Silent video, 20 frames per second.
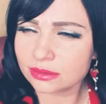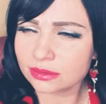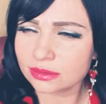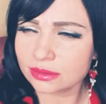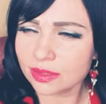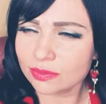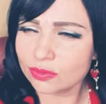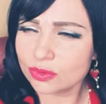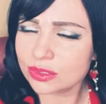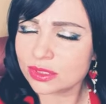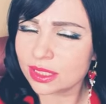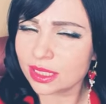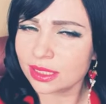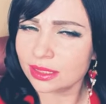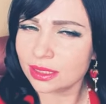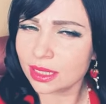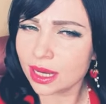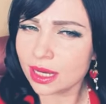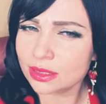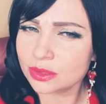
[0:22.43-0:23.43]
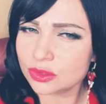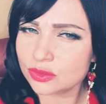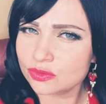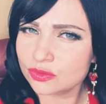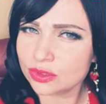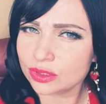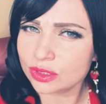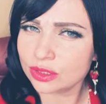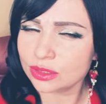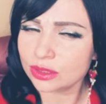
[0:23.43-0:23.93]
it was an
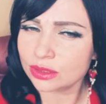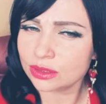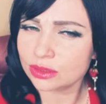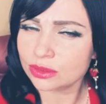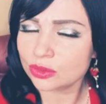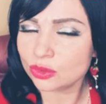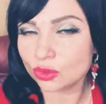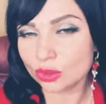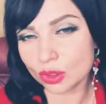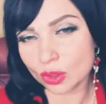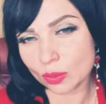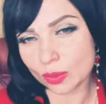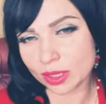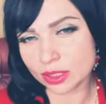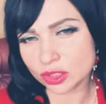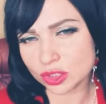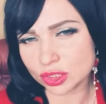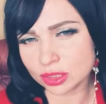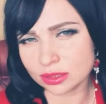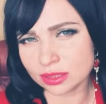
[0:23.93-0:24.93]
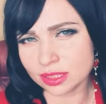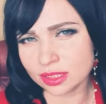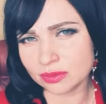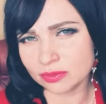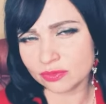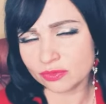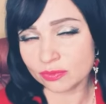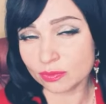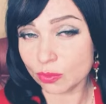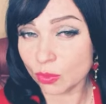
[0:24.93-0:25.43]
answer to a question
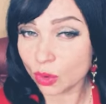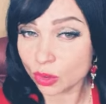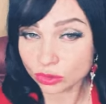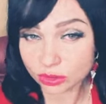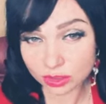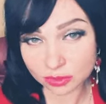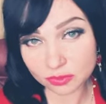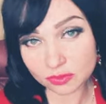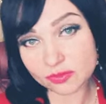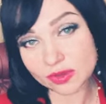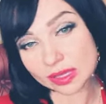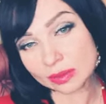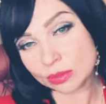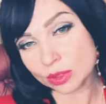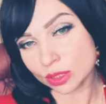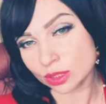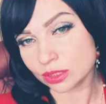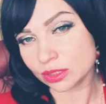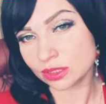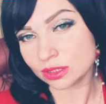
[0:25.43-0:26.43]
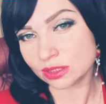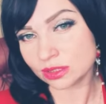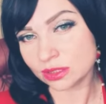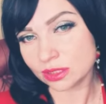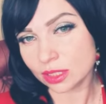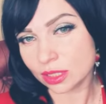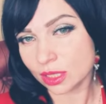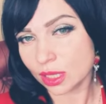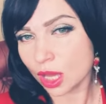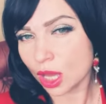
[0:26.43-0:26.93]
if modern feminists
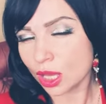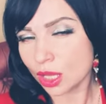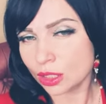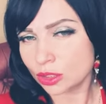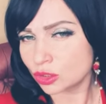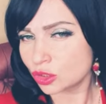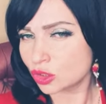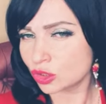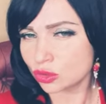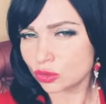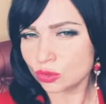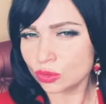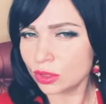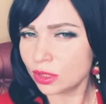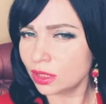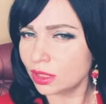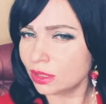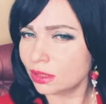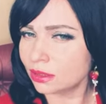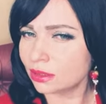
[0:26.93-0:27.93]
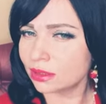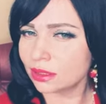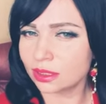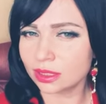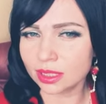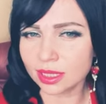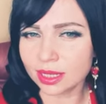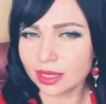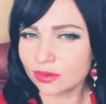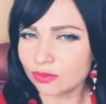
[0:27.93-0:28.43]
truly
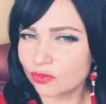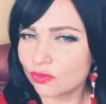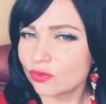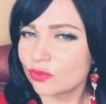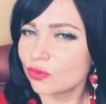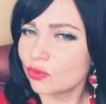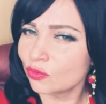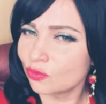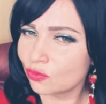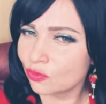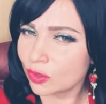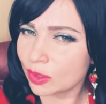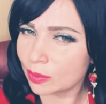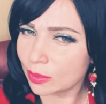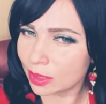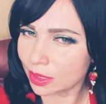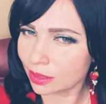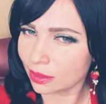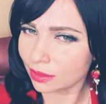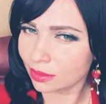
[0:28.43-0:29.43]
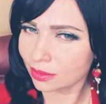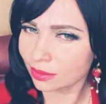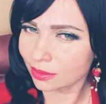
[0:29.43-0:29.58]
love women